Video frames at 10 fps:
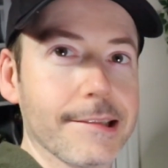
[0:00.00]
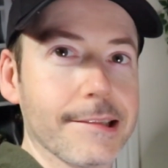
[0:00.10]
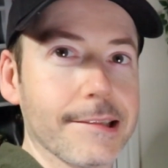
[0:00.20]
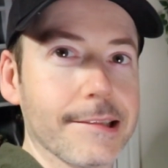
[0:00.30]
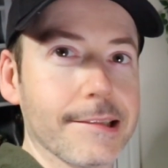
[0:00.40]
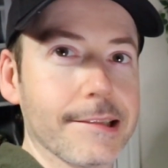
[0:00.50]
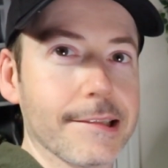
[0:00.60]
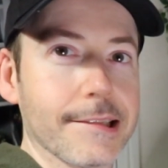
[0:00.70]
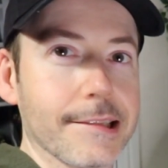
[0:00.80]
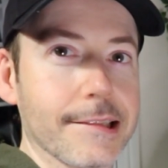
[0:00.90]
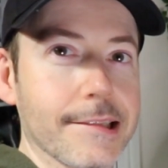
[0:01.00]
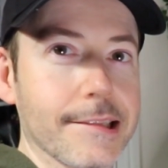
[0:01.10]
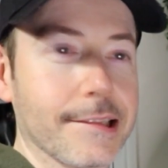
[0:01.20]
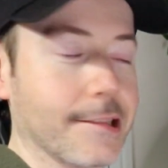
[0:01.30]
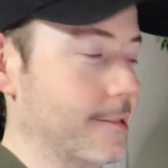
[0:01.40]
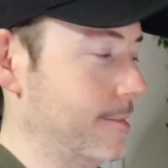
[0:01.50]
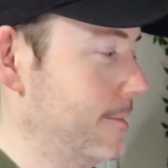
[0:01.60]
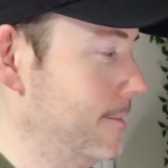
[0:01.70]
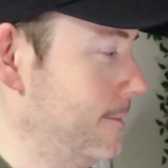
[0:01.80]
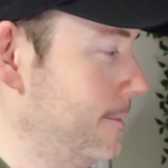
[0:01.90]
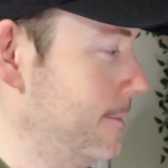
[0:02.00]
(not speaking)